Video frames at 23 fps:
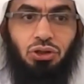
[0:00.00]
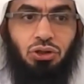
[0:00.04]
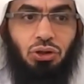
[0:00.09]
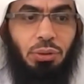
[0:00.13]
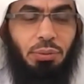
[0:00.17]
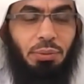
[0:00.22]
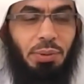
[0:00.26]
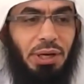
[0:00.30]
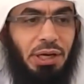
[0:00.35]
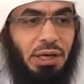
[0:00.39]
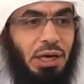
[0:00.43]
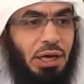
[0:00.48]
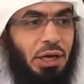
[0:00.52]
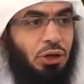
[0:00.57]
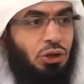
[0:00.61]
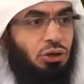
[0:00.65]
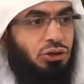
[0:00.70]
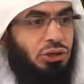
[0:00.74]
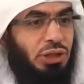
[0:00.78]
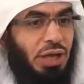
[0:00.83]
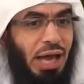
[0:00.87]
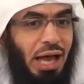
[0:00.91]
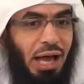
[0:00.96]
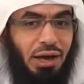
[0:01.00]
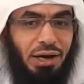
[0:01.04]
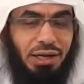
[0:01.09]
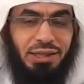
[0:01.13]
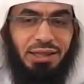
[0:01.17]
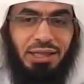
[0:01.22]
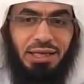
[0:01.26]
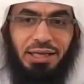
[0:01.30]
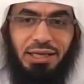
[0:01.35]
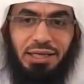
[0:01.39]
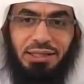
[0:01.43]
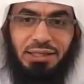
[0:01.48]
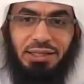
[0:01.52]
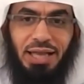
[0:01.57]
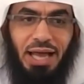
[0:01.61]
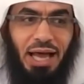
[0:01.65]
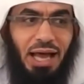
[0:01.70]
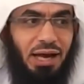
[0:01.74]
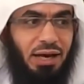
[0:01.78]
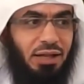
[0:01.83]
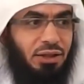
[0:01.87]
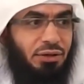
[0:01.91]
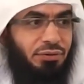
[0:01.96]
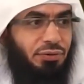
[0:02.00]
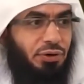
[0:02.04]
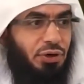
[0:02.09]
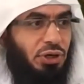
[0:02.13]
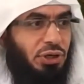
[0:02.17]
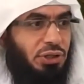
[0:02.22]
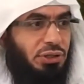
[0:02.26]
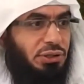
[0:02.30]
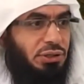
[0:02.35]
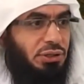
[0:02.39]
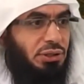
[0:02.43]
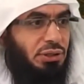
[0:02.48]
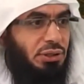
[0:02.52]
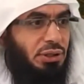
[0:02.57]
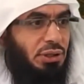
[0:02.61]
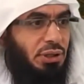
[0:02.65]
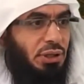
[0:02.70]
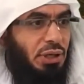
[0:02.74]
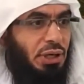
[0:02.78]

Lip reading: You say, how did they get that out of the verse?